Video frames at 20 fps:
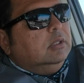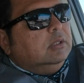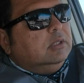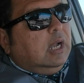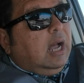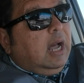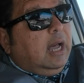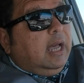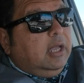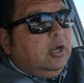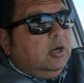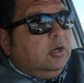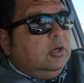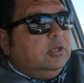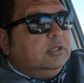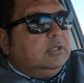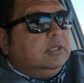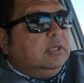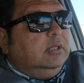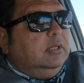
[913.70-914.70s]

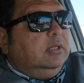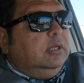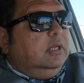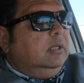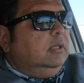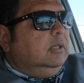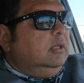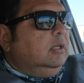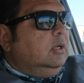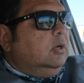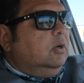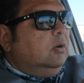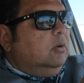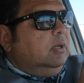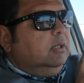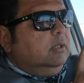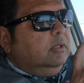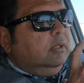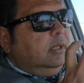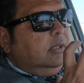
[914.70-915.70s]
tires and, and you know
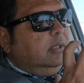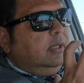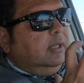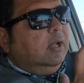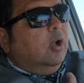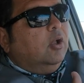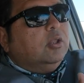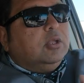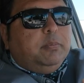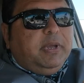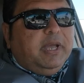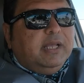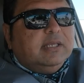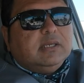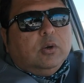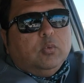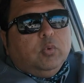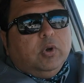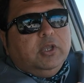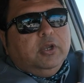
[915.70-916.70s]
it, it all depends
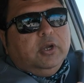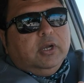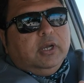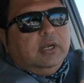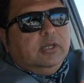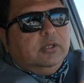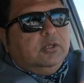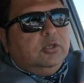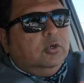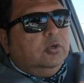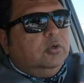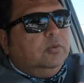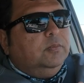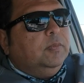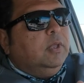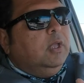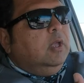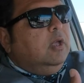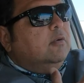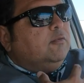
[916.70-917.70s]
on what you're going to do
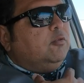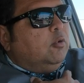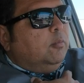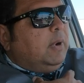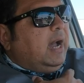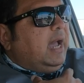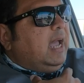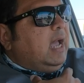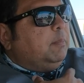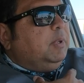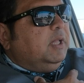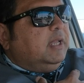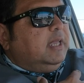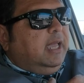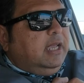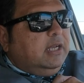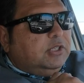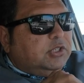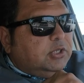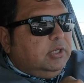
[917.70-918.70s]
for my
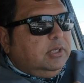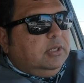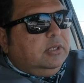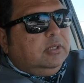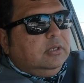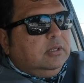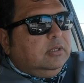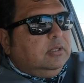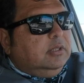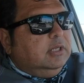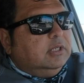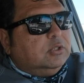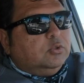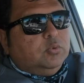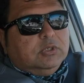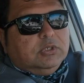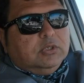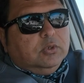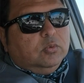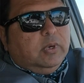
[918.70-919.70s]
application this
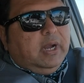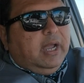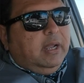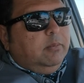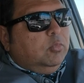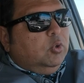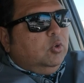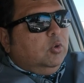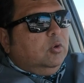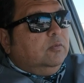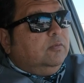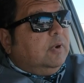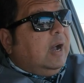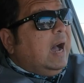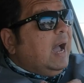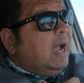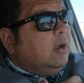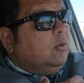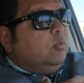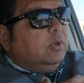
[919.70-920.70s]
was the right move
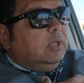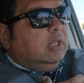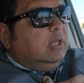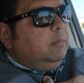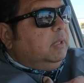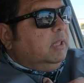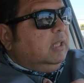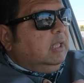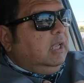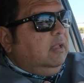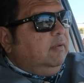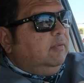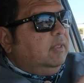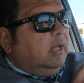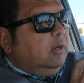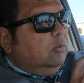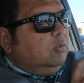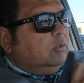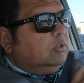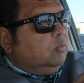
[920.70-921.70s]
i really believe
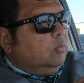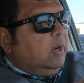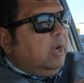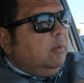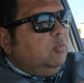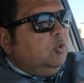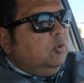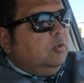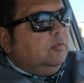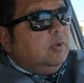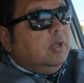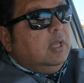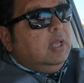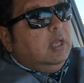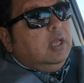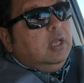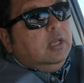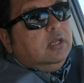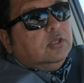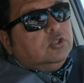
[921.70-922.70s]
that it was the right move
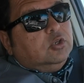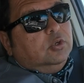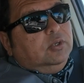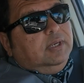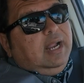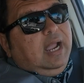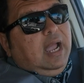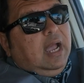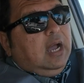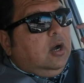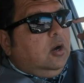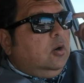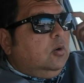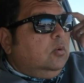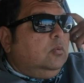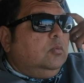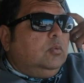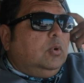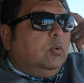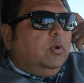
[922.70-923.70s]
so now
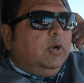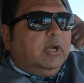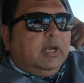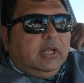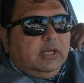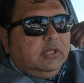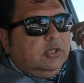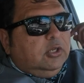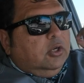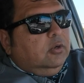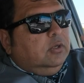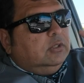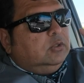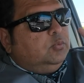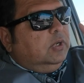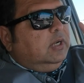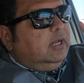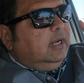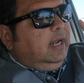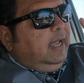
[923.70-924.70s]
what we're going to do is
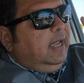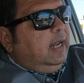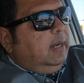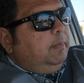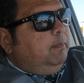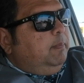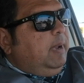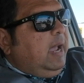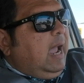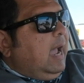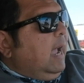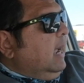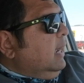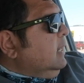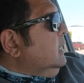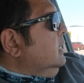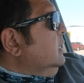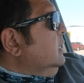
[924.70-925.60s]
we're going to head back